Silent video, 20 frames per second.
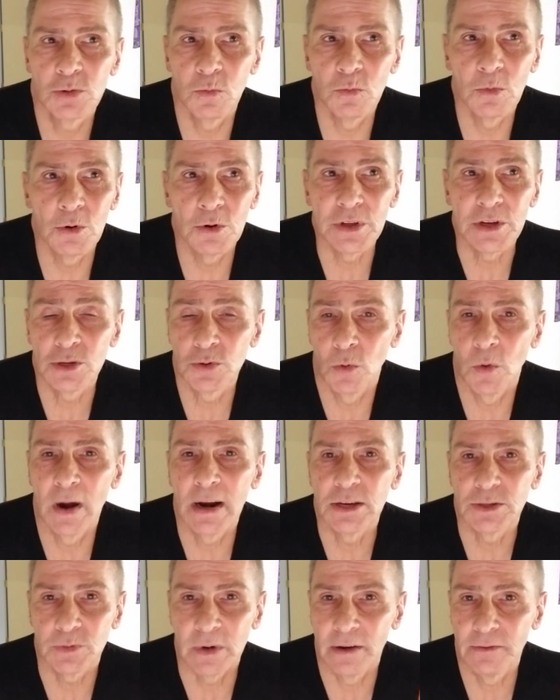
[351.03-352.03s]
early
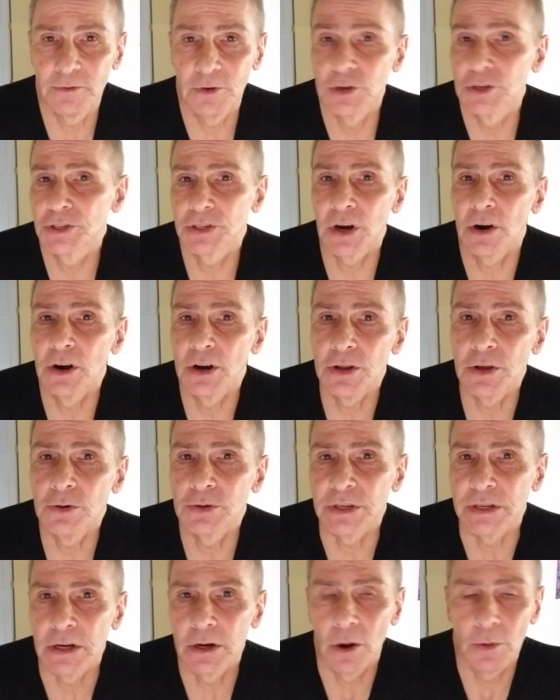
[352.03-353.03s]
20s when I first started
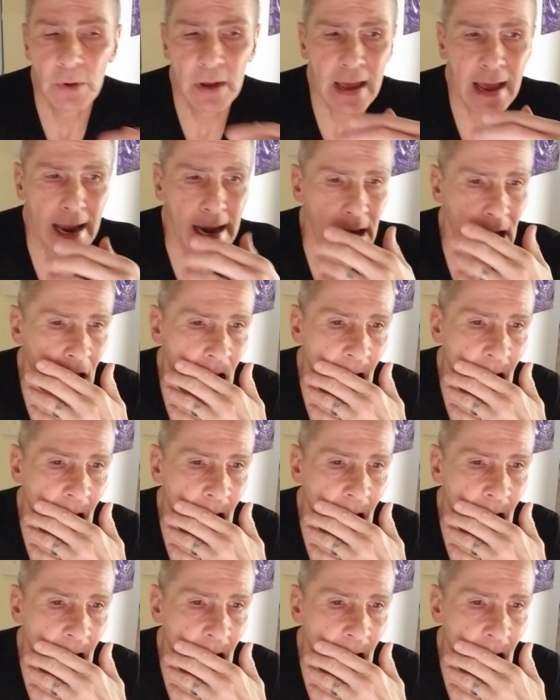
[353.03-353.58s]
using cocaine,